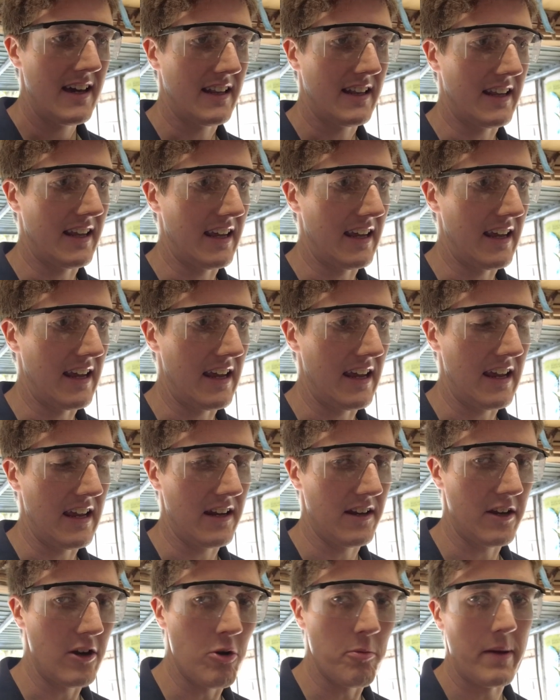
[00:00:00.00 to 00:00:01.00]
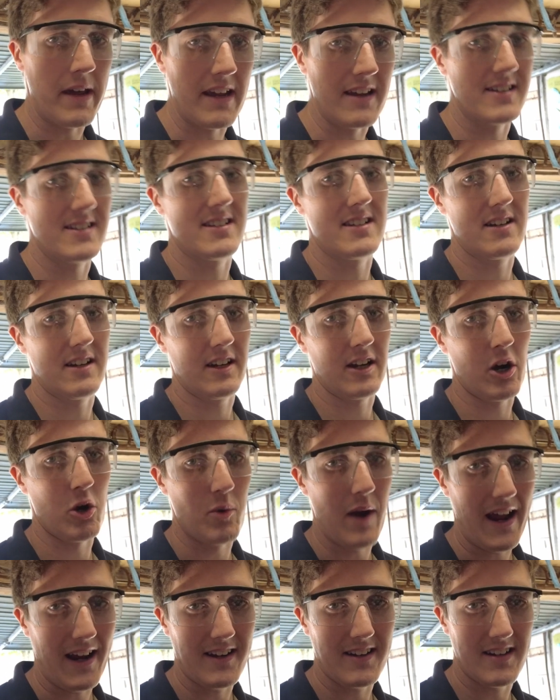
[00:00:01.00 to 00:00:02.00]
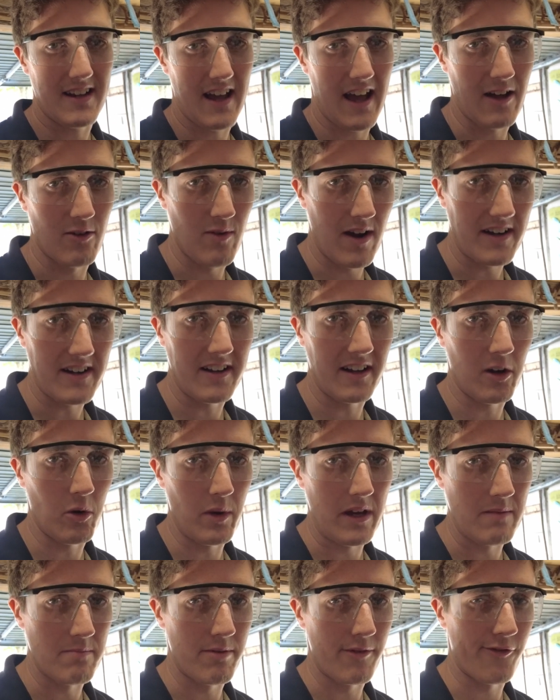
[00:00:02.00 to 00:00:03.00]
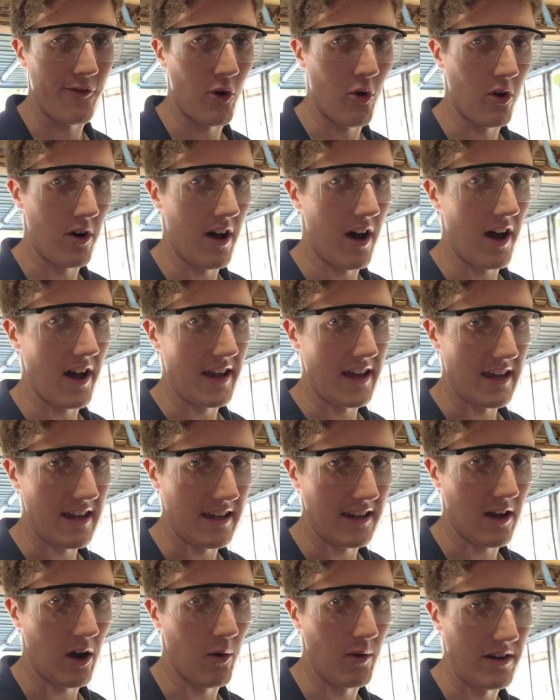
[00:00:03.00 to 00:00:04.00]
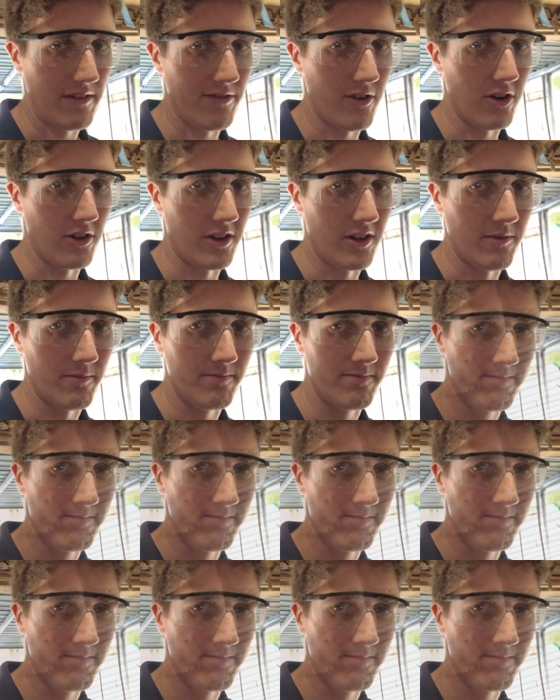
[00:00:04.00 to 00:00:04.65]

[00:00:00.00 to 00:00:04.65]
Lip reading: the new piece correct and ready to go in before I go any further.